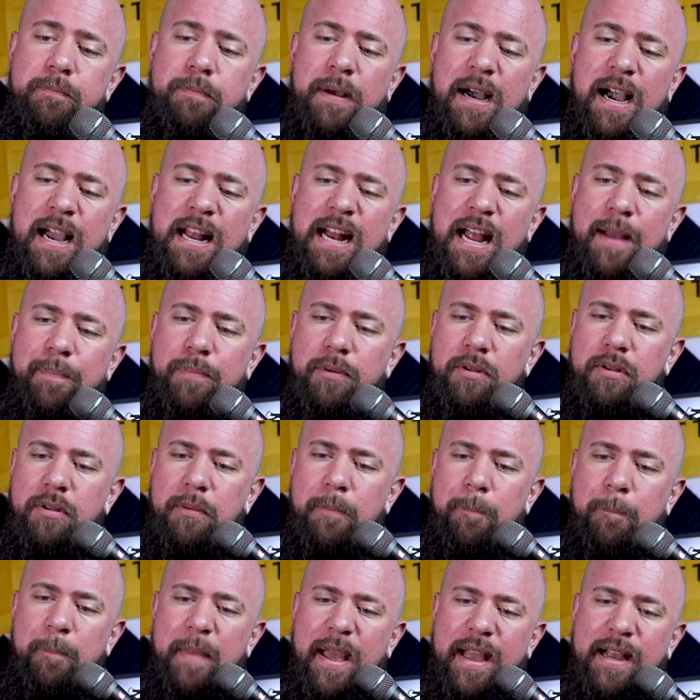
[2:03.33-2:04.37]
pineapple
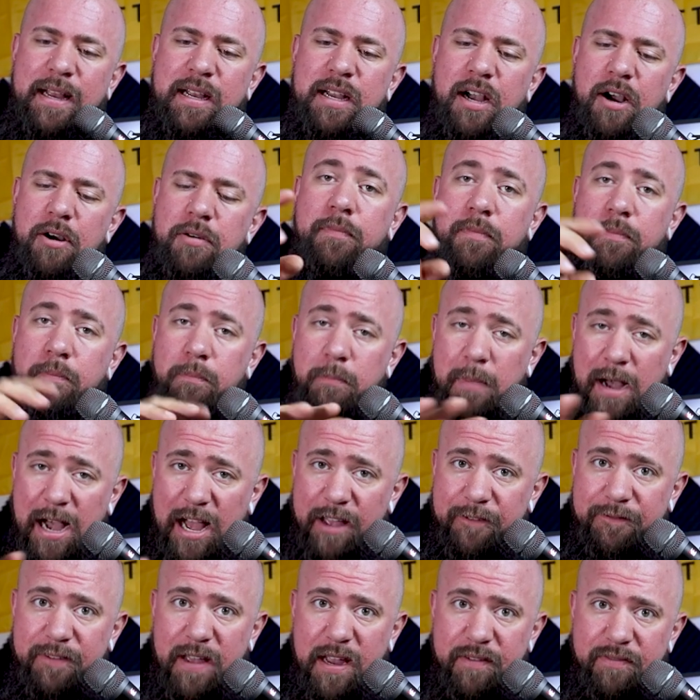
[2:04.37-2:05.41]
mango,
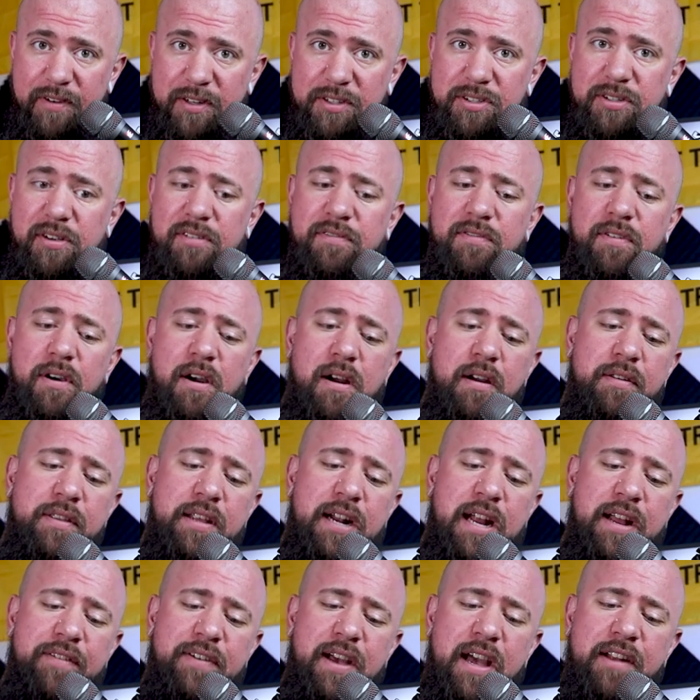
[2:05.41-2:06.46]
my favorite so far
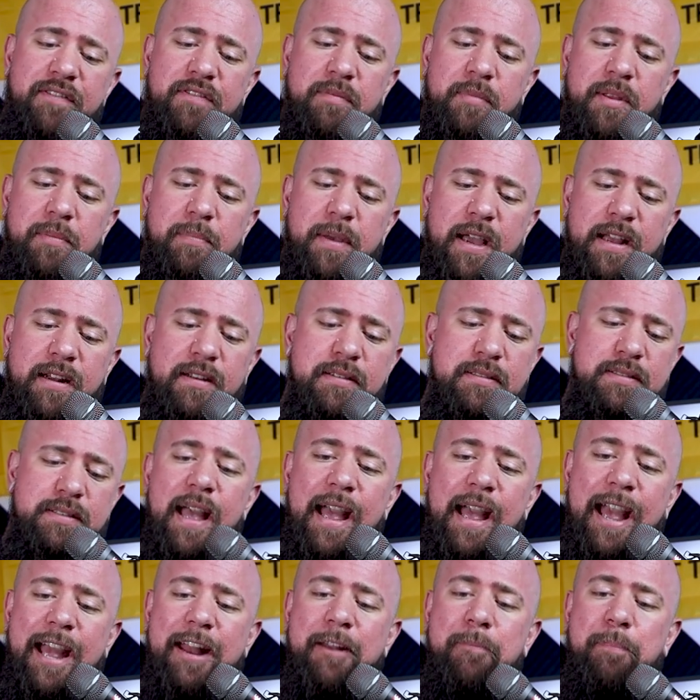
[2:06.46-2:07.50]
that I've had from the
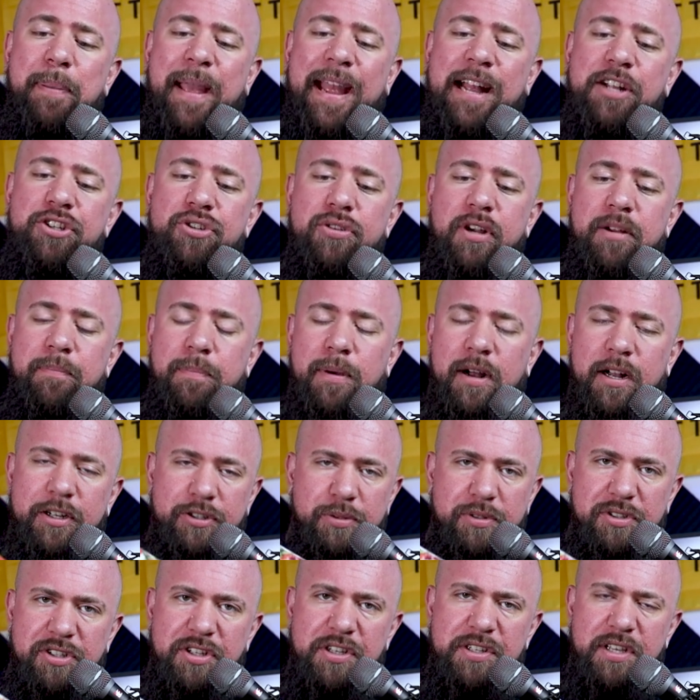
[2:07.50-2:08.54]
betas, and Patriot
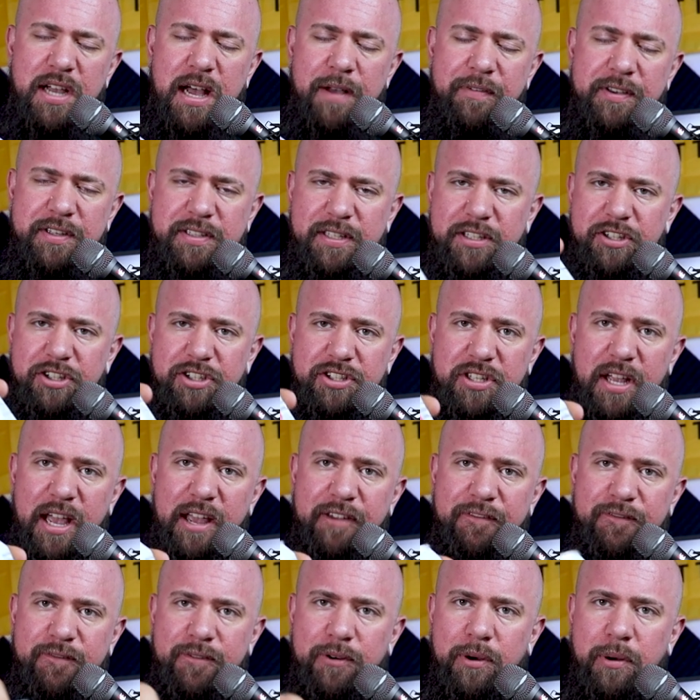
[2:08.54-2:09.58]
Punch, which is obviously just
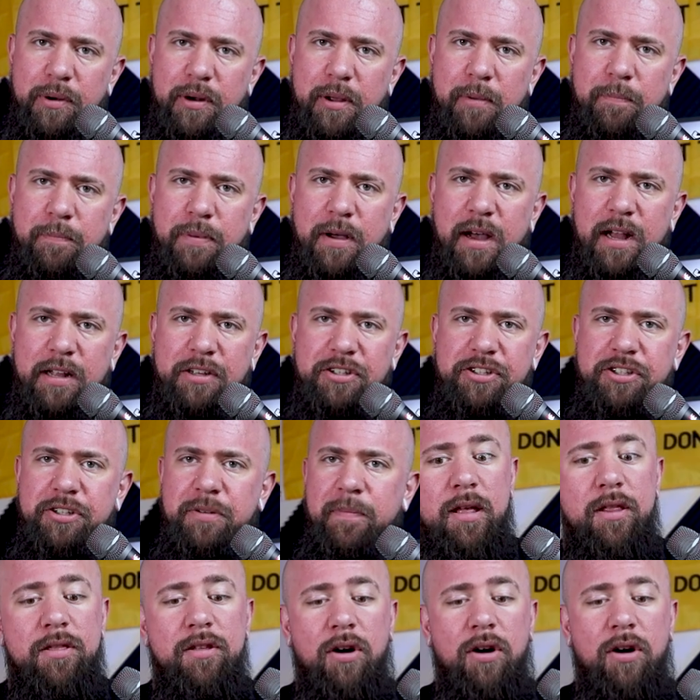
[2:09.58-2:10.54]
a fruit punch.